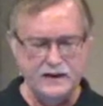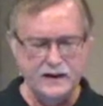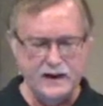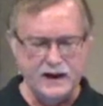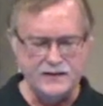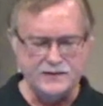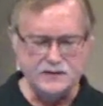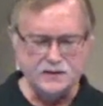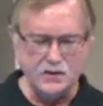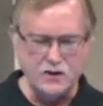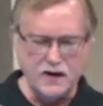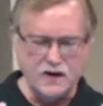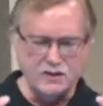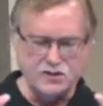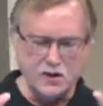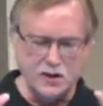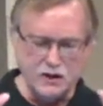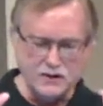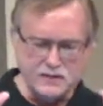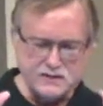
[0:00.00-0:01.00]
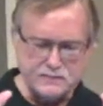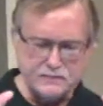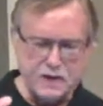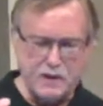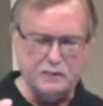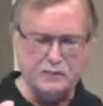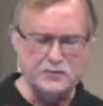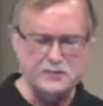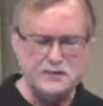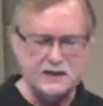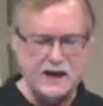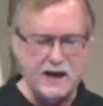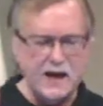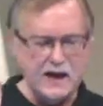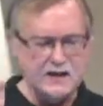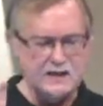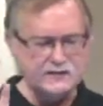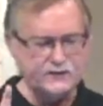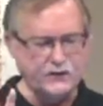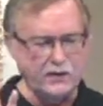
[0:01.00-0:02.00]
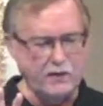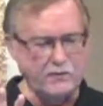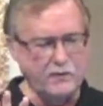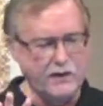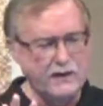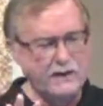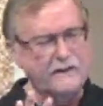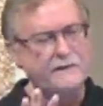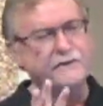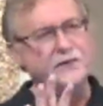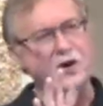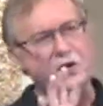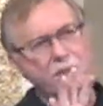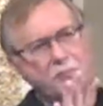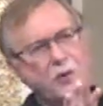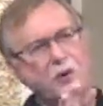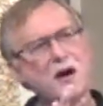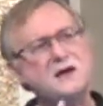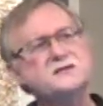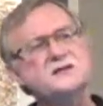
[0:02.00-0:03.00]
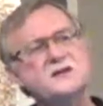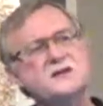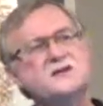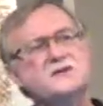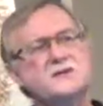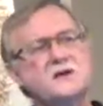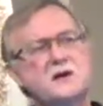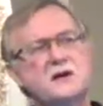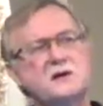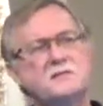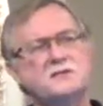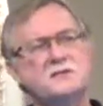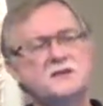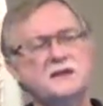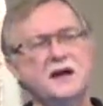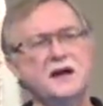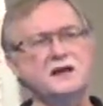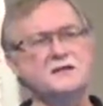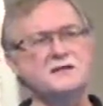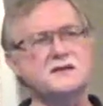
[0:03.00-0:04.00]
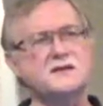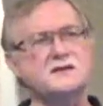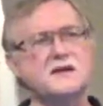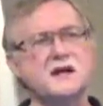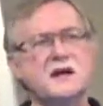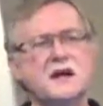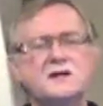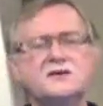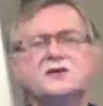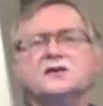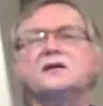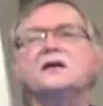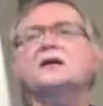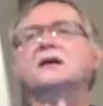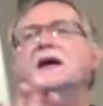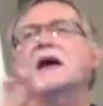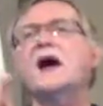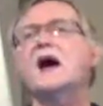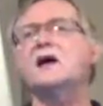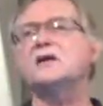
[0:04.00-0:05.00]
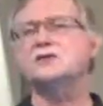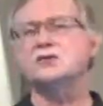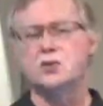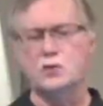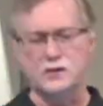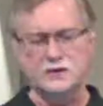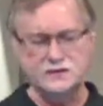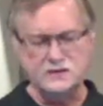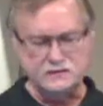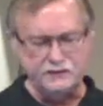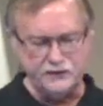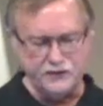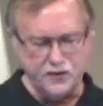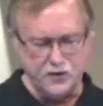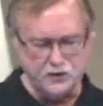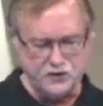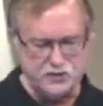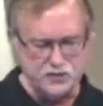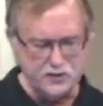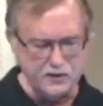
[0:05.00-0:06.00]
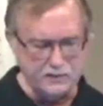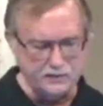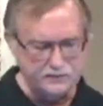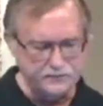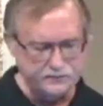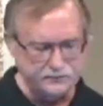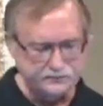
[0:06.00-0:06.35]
And so he turns the people's gaze from their present circumstances to look out towards the future,